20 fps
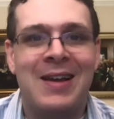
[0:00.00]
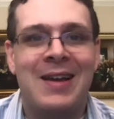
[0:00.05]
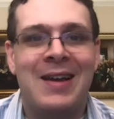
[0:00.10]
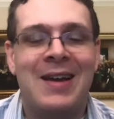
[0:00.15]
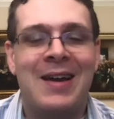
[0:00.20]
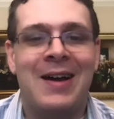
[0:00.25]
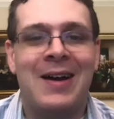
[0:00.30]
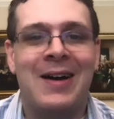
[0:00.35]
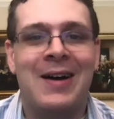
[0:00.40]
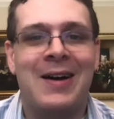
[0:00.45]

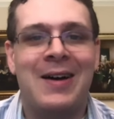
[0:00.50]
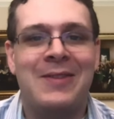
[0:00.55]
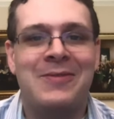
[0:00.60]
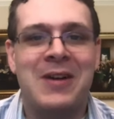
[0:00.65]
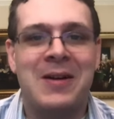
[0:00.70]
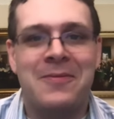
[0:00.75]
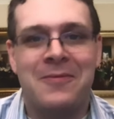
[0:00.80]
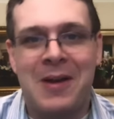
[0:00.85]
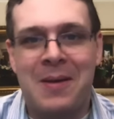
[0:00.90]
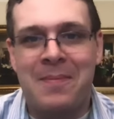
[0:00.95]
uh,
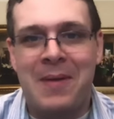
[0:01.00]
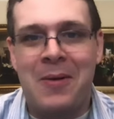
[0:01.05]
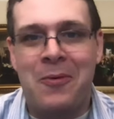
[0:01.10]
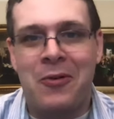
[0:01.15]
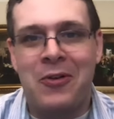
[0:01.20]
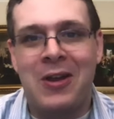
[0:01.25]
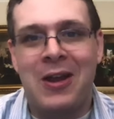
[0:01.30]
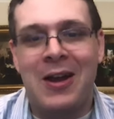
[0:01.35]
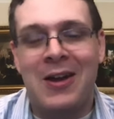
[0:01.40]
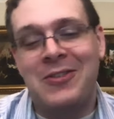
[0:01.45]
right, right by where
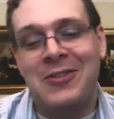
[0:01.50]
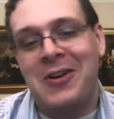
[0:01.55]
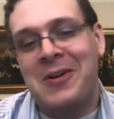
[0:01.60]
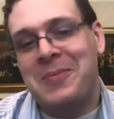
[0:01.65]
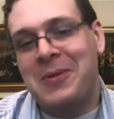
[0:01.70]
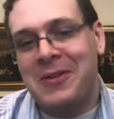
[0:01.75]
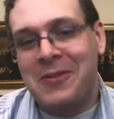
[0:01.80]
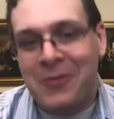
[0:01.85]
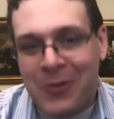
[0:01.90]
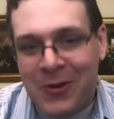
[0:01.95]
you guys are,
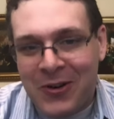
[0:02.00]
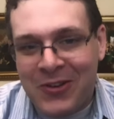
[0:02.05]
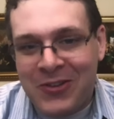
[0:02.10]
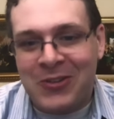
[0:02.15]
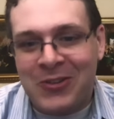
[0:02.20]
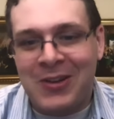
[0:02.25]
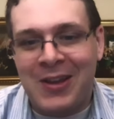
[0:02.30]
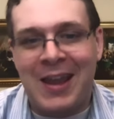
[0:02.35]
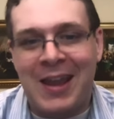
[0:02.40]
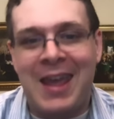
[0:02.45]
but
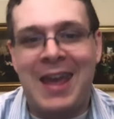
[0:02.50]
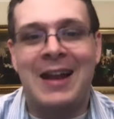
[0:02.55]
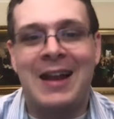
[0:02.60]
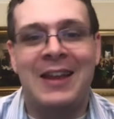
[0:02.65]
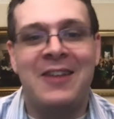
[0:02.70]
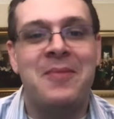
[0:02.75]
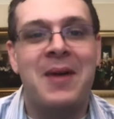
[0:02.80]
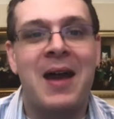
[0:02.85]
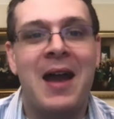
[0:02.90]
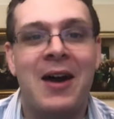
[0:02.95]
unfortunately, I can't
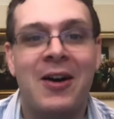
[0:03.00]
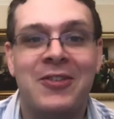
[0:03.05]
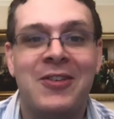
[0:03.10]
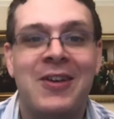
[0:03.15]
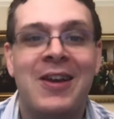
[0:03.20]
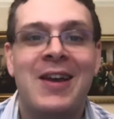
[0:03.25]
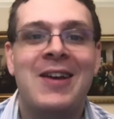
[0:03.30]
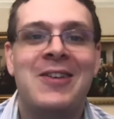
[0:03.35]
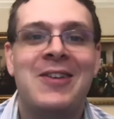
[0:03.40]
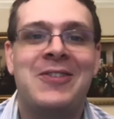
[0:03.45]
leave my house.
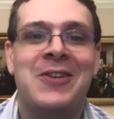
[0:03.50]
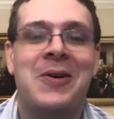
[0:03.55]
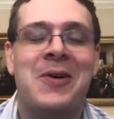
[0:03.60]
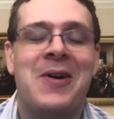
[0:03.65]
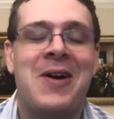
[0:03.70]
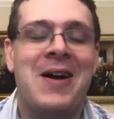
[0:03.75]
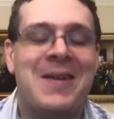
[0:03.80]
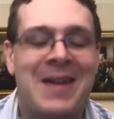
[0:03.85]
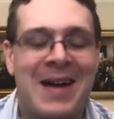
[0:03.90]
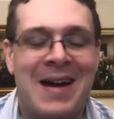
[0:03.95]
So uh,